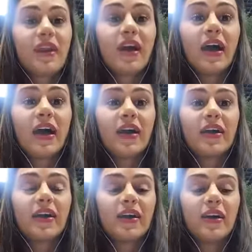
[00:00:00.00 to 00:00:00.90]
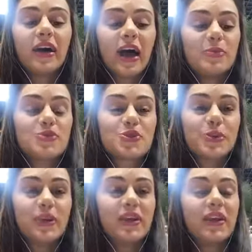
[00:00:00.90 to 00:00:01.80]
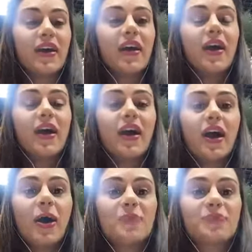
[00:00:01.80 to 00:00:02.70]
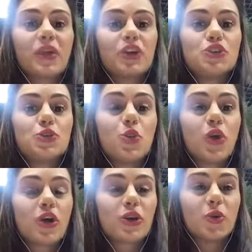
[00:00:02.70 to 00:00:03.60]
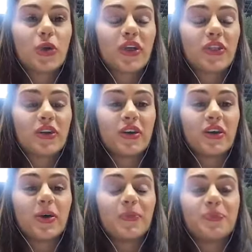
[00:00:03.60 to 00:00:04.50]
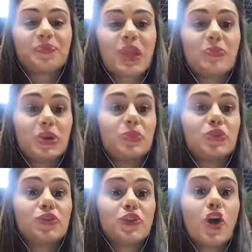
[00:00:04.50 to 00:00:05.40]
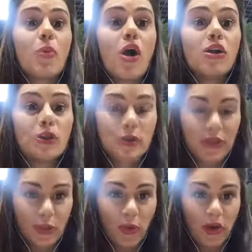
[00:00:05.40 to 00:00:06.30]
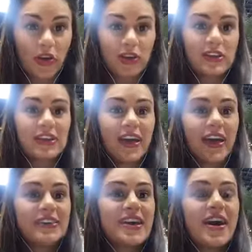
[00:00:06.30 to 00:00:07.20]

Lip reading: I'm dreaming to work with people from all over the world and